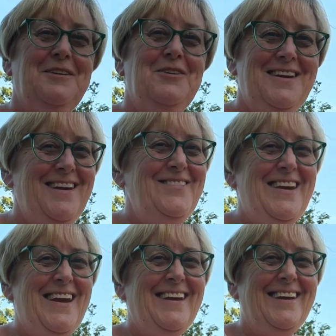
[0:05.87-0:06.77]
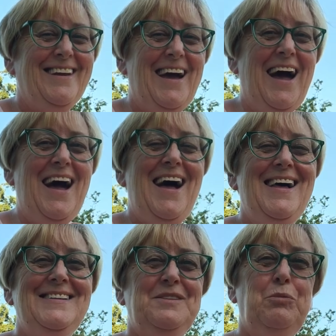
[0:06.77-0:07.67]
Good evening
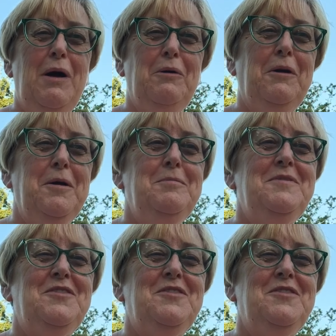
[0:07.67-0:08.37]
and welcome